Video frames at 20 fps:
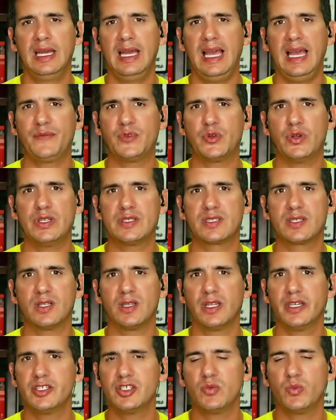after his
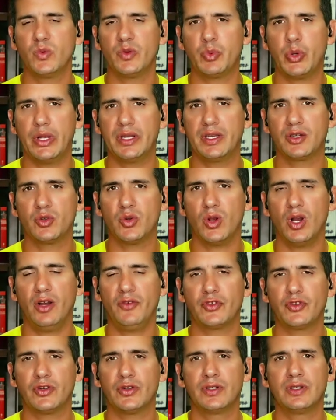collision with Brendan
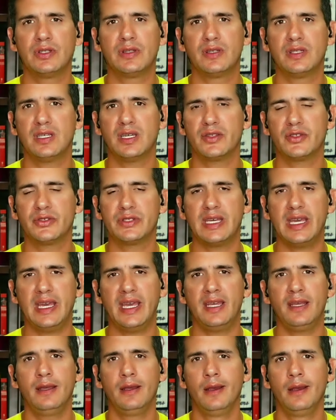Crawford the other
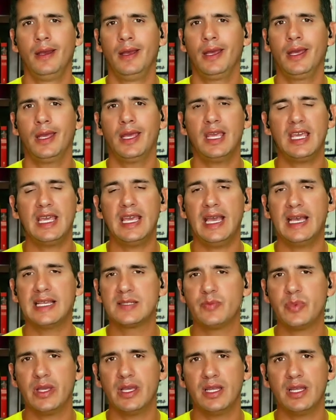day. He
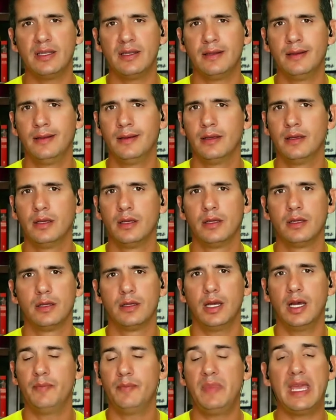has been
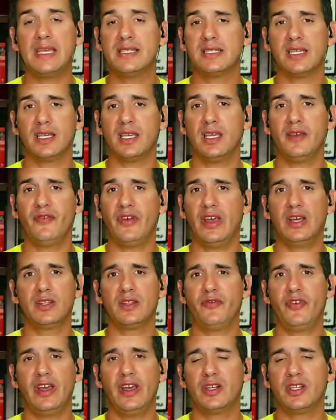amazing. He found
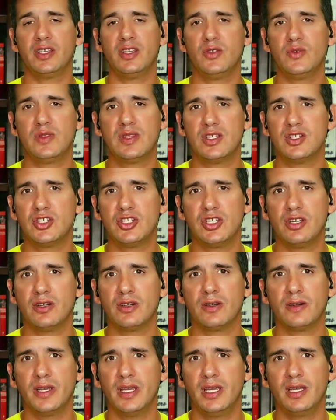the fountain of youth this
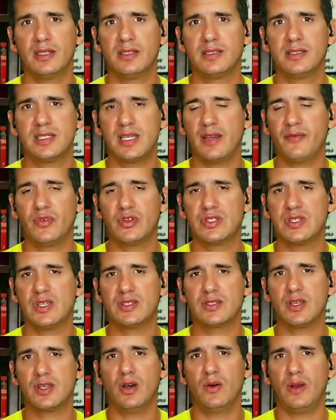year in San
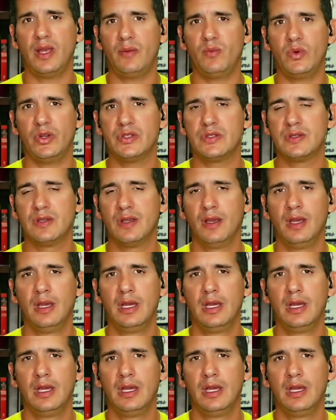Francisco and was